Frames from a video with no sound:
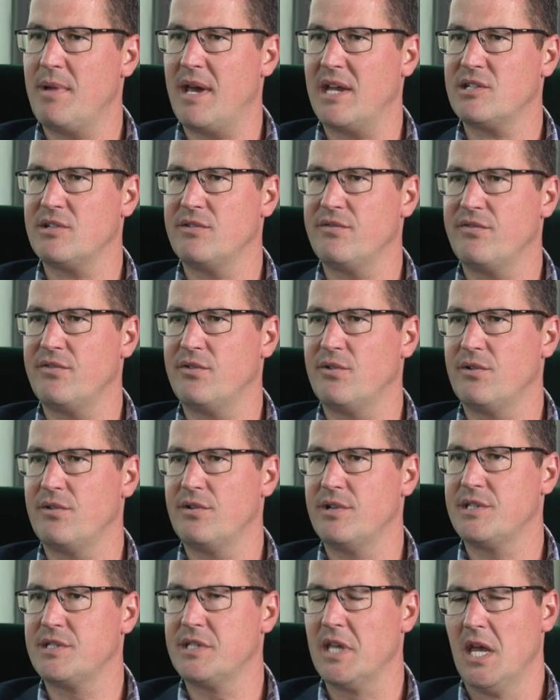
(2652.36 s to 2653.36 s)
passion
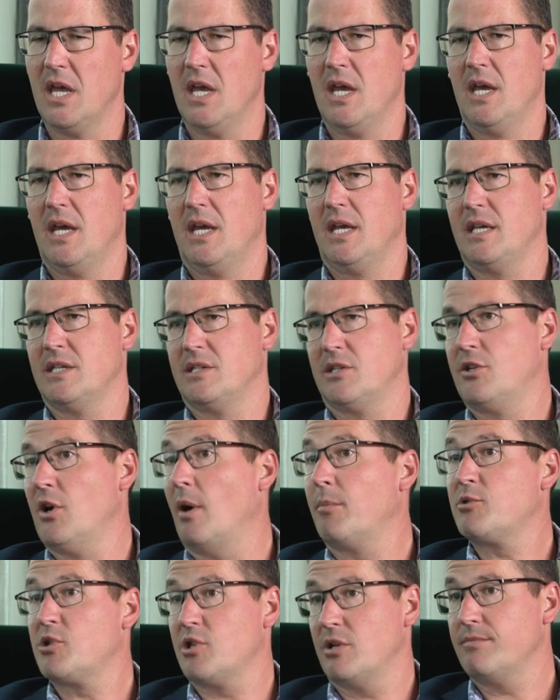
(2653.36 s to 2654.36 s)
for is is
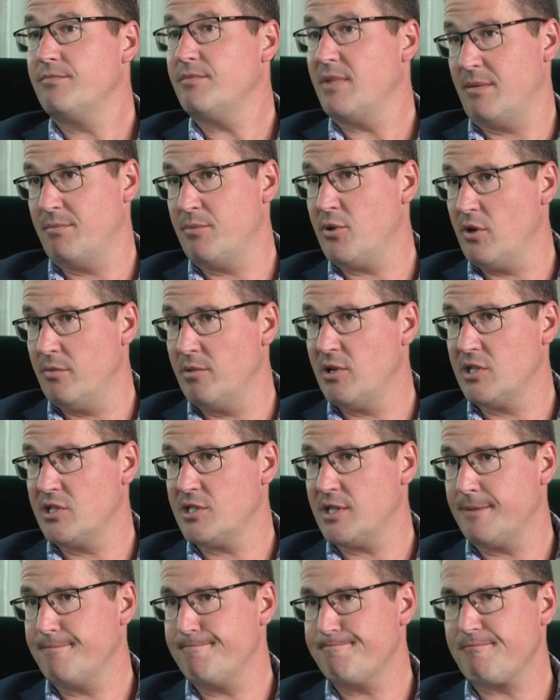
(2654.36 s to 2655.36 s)
adoption and
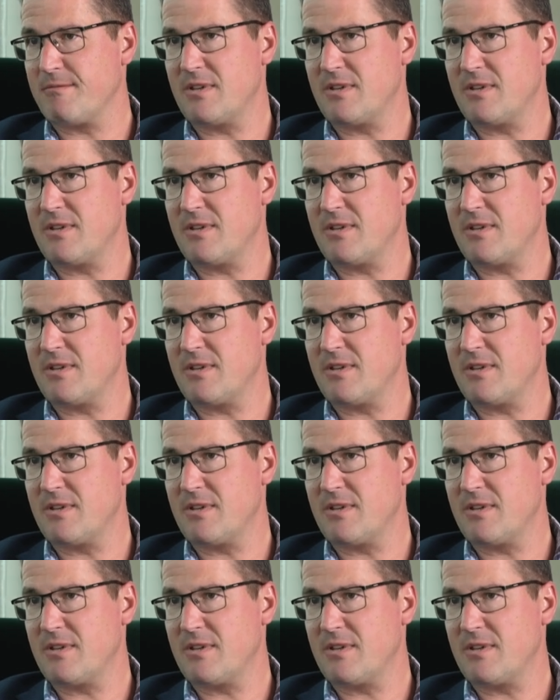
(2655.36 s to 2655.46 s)
permanency.